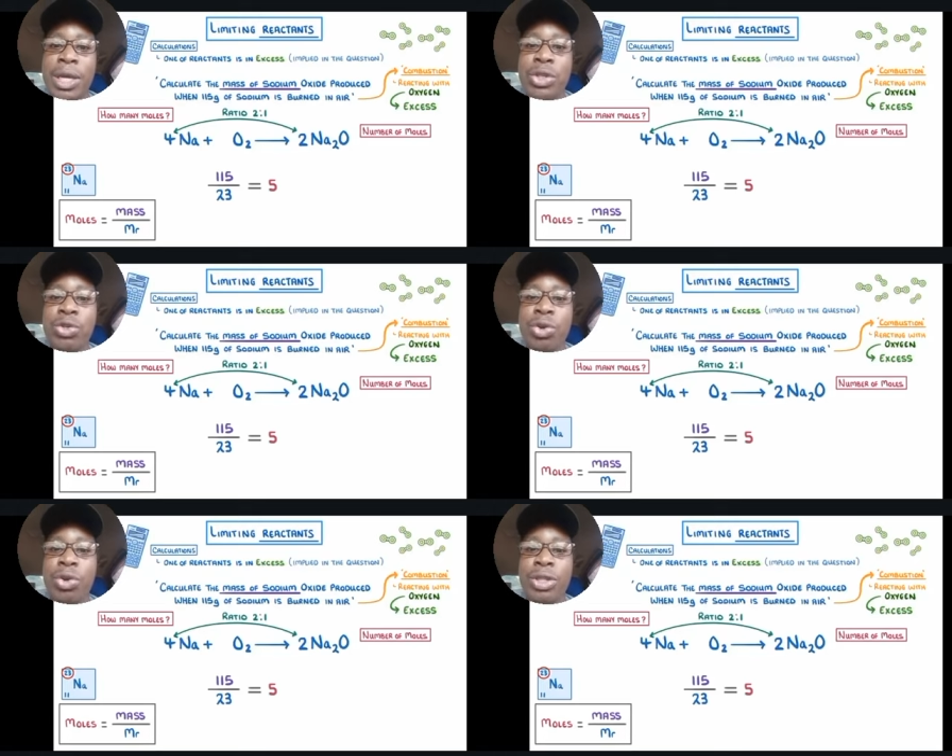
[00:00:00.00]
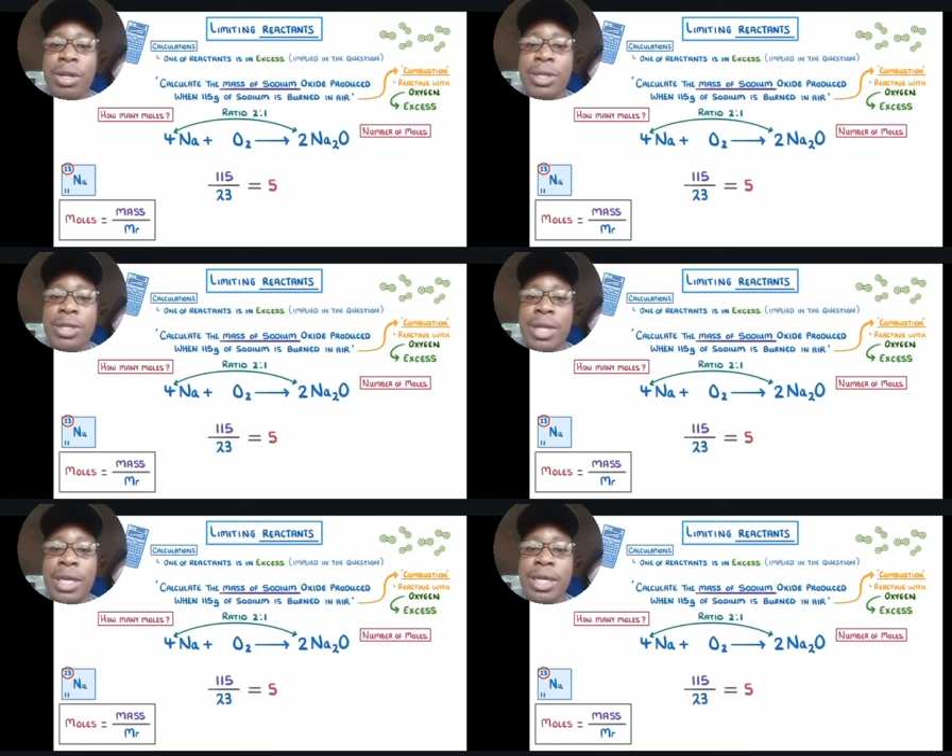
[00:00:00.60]
So that means
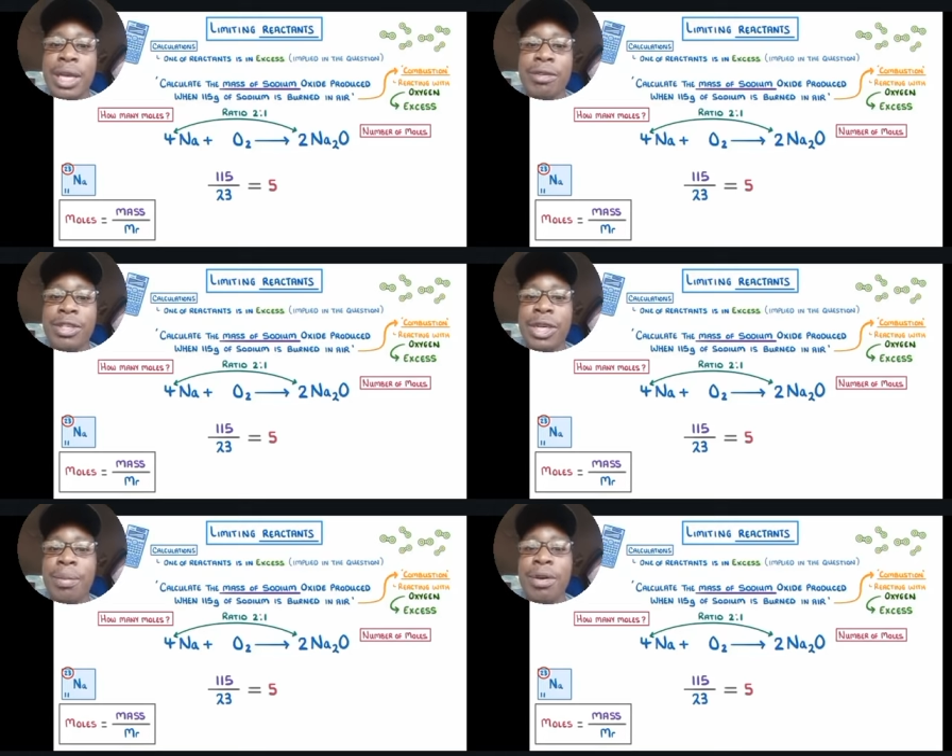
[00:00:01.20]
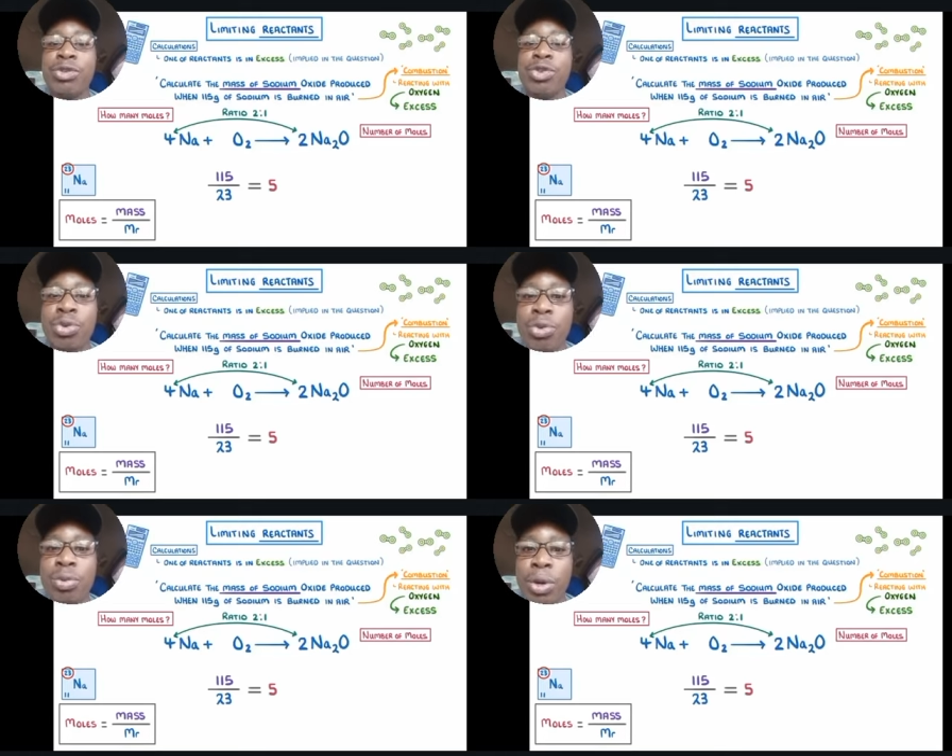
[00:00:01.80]
that every time we have
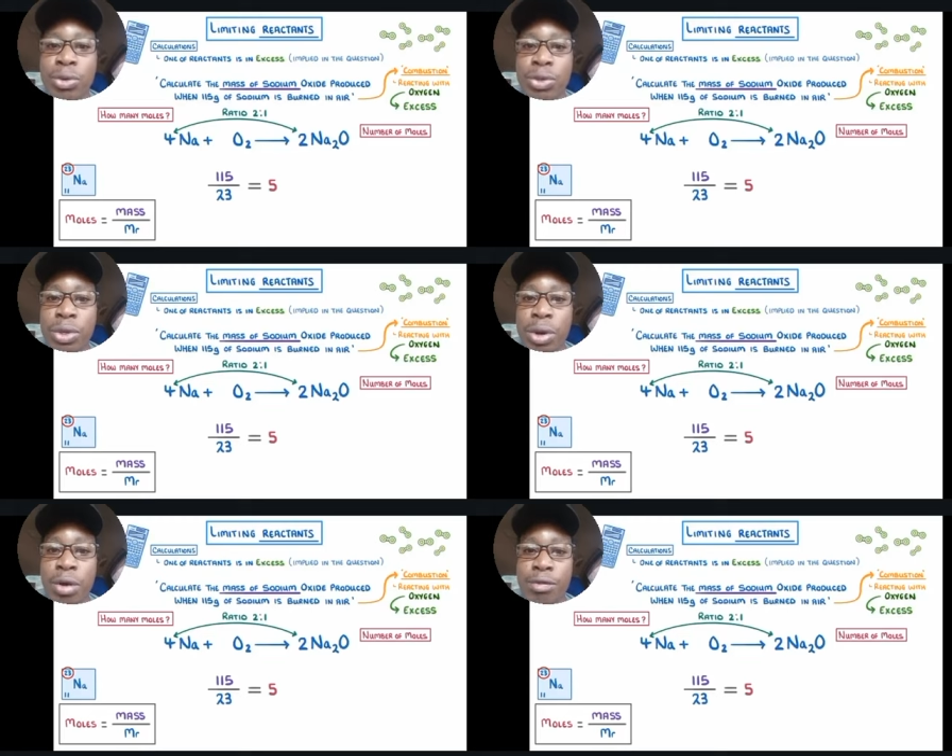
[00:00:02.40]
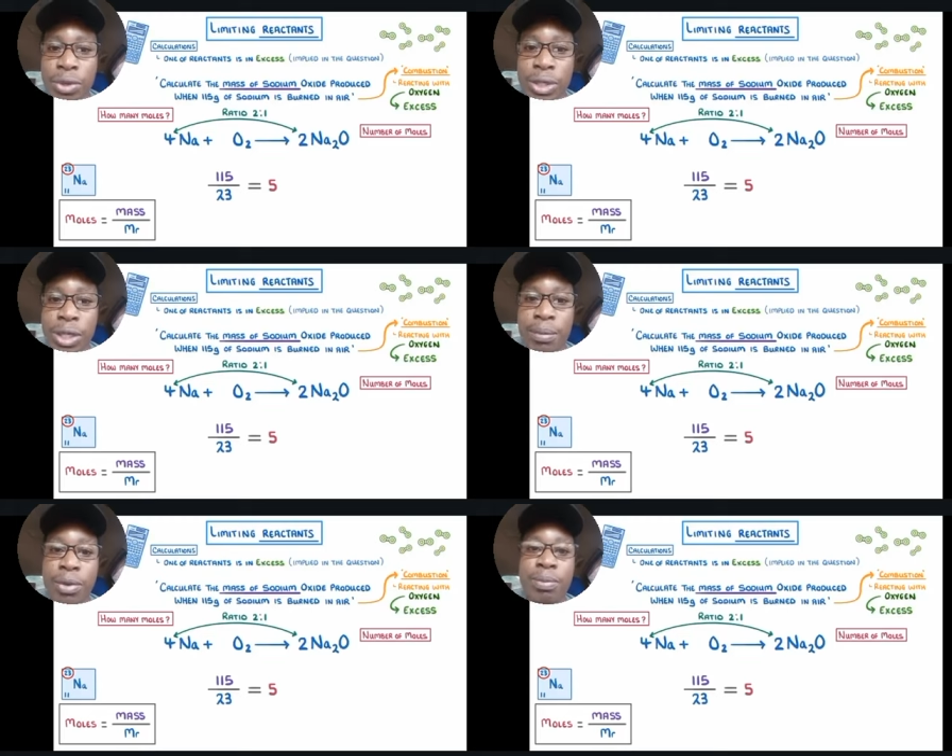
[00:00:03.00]
2 moles of
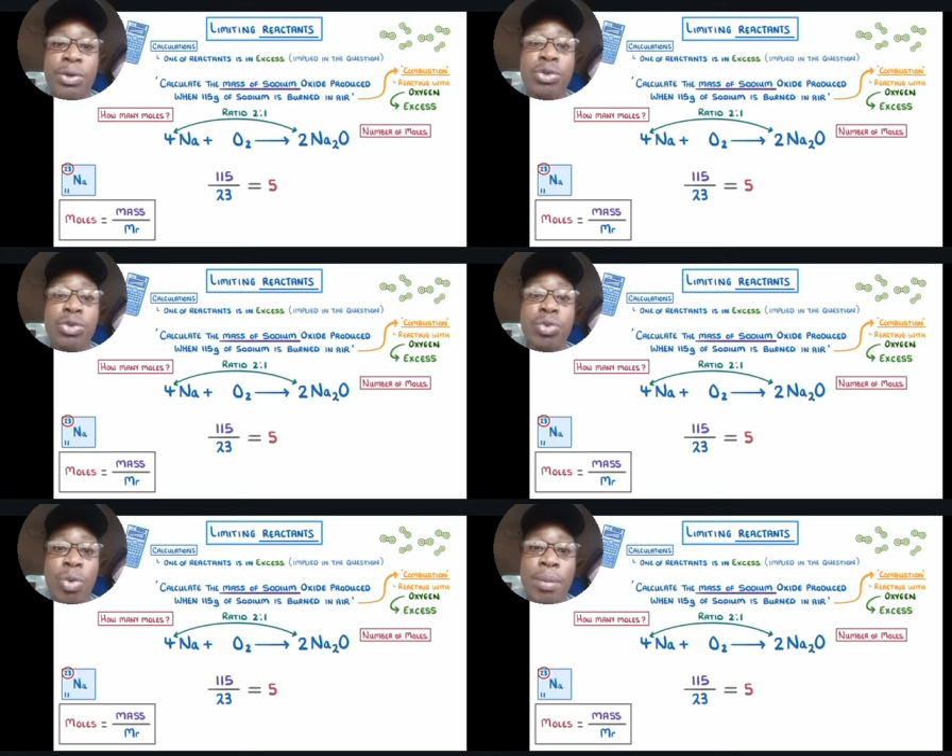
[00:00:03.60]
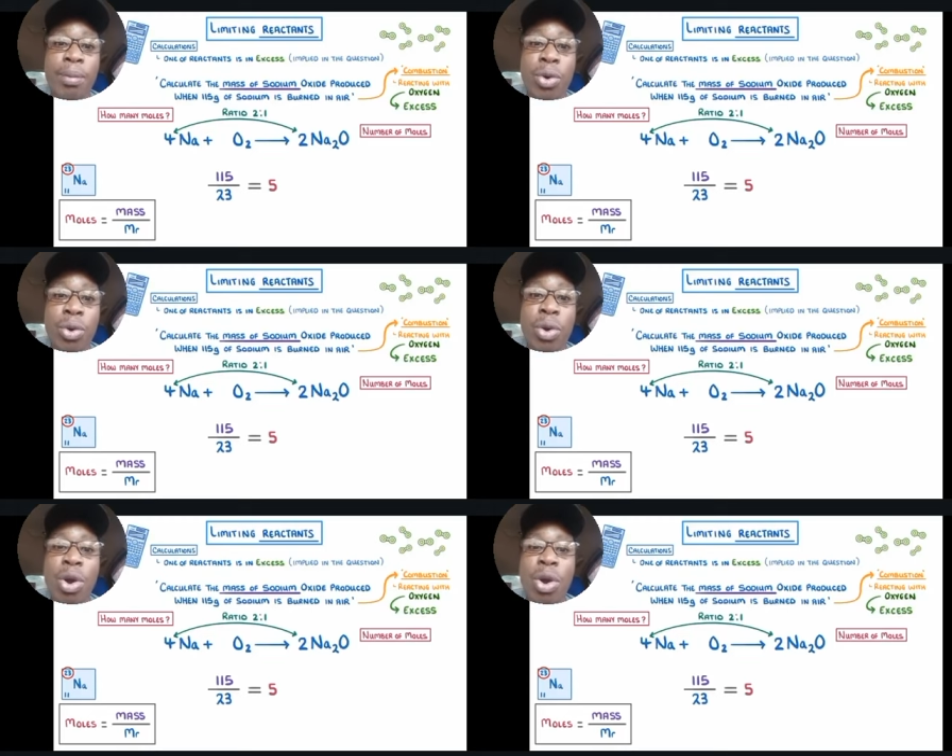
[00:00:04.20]
sodium, we produce 1
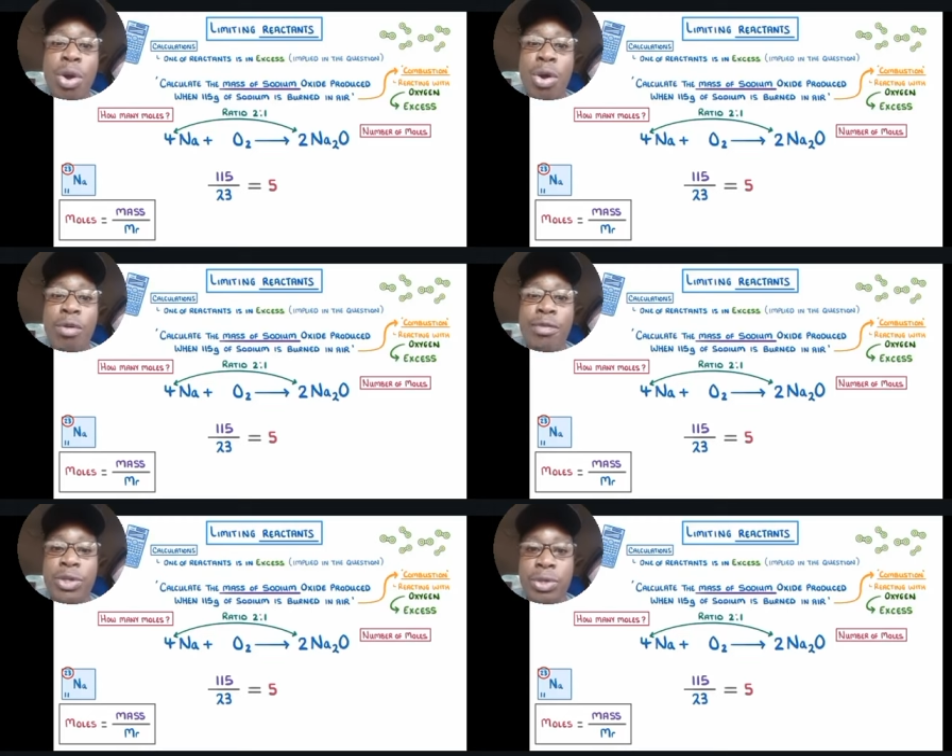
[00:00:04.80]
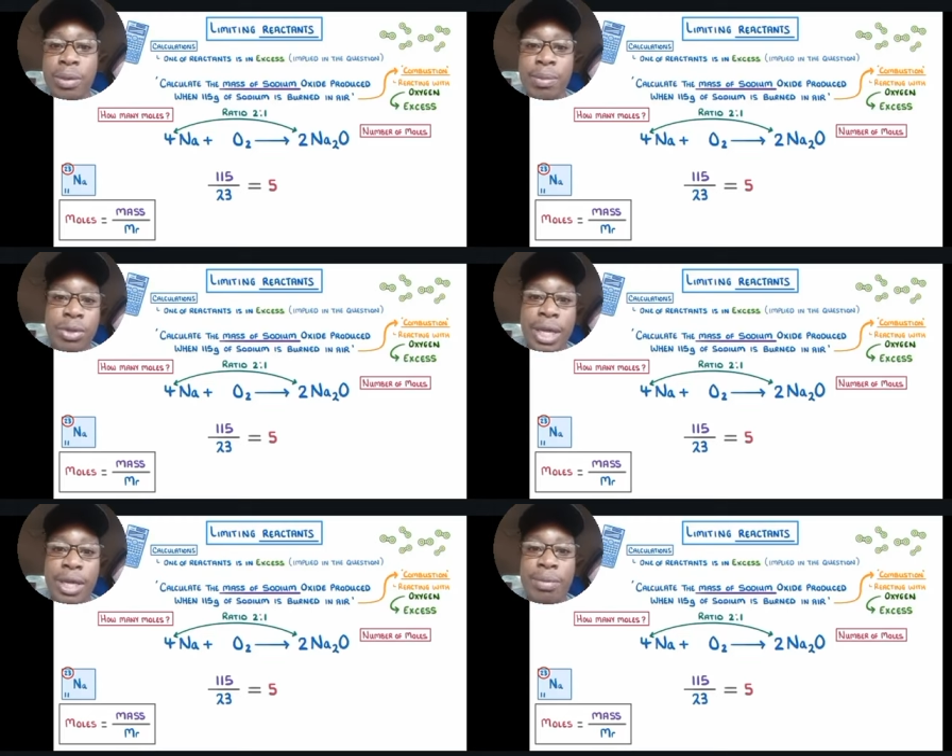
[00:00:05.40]
mole of sodium
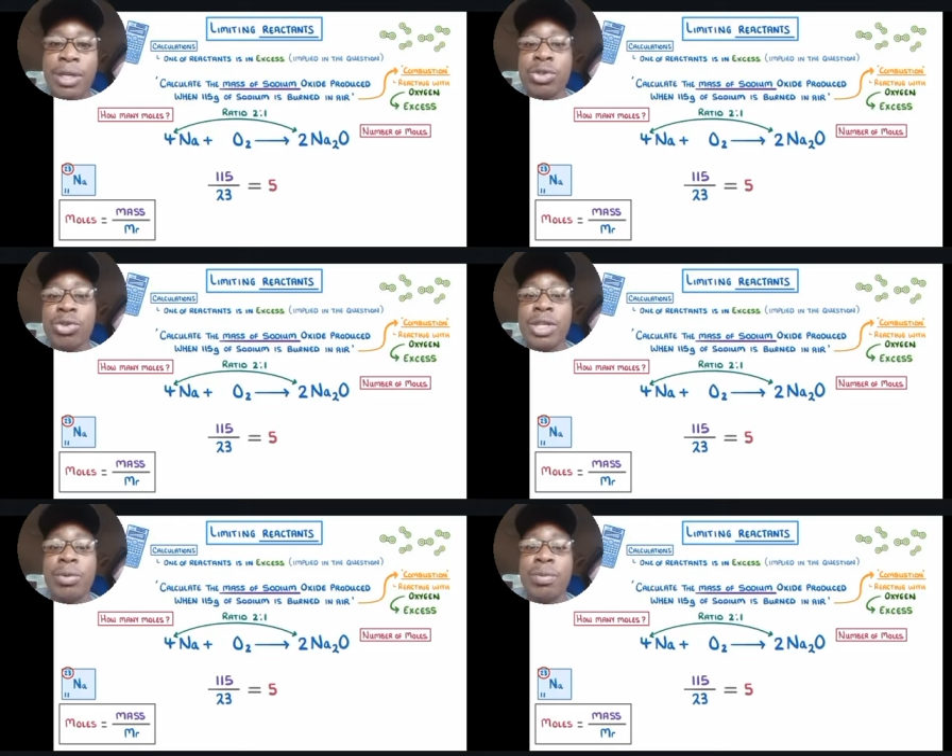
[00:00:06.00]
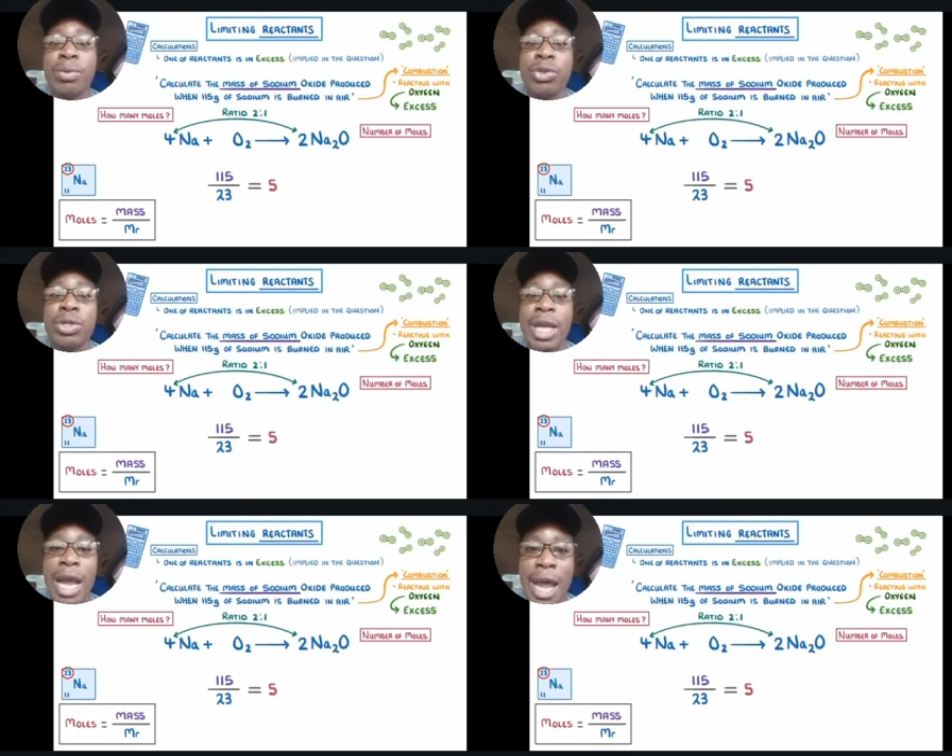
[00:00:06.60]
oxide, meaning to say we
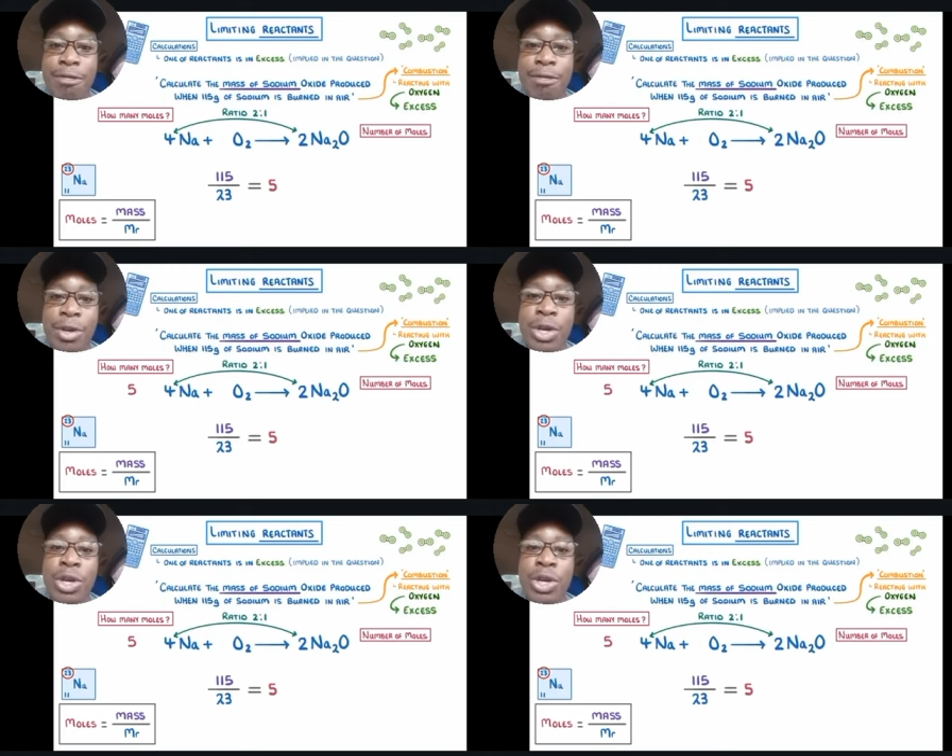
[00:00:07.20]
produce half.